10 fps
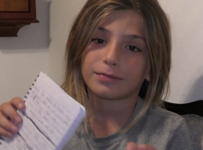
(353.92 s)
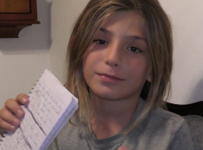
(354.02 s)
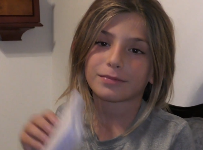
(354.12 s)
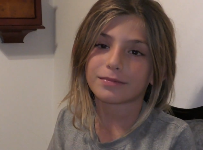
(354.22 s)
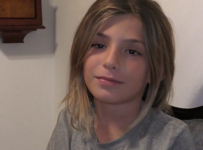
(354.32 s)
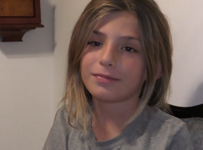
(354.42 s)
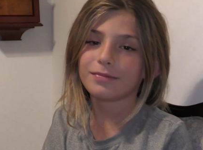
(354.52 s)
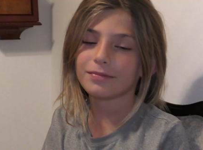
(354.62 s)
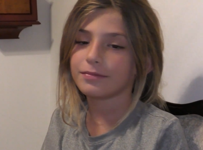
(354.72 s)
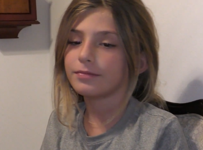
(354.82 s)

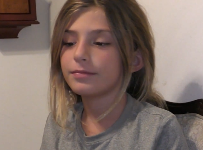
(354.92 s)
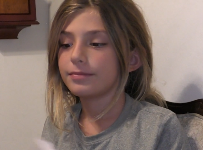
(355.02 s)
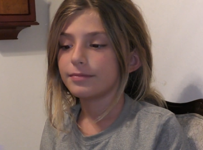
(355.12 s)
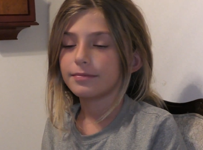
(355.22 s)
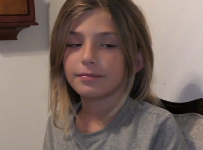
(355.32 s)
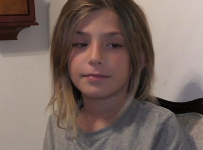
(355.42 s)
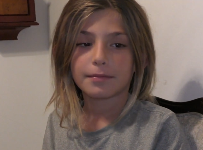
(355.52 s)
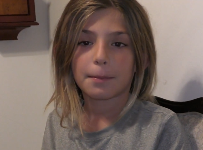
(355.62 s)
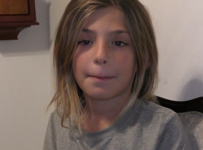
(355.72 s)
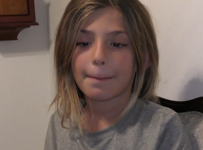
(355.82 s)
(no one is talking)